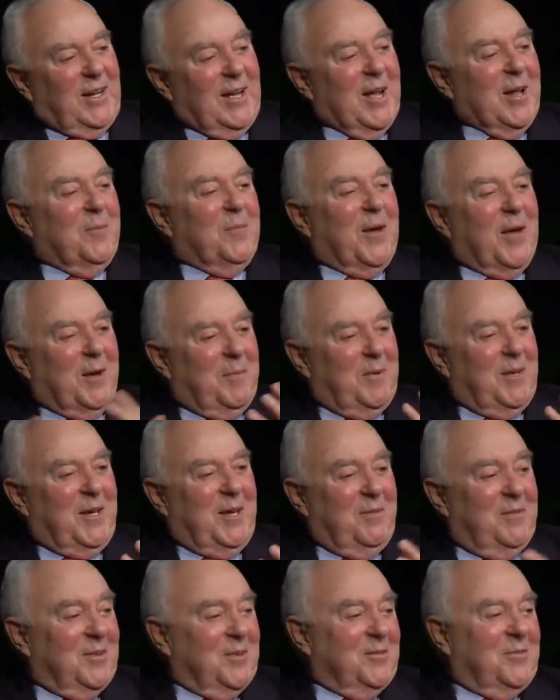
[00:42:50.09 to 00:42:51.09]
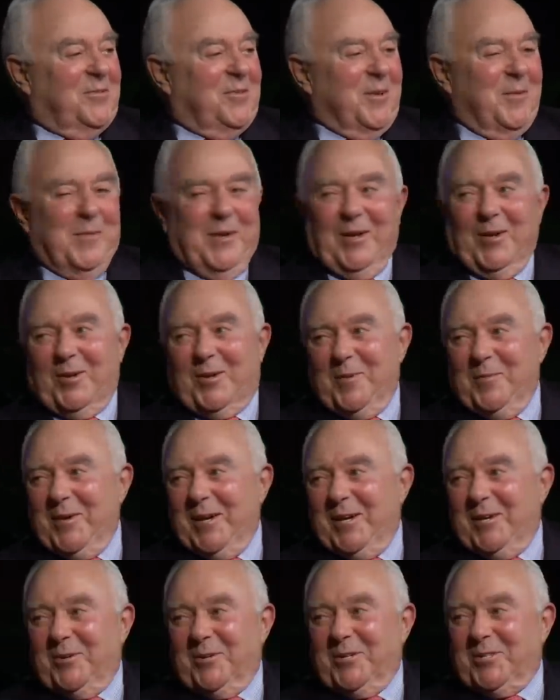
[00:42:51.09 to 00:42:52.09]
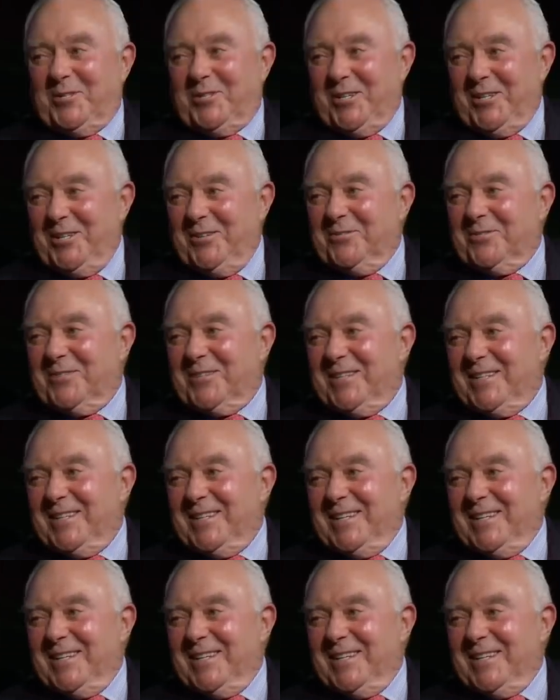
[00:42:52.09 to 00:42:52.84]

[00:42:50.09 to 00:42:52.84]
and maybe even a female commander in chief.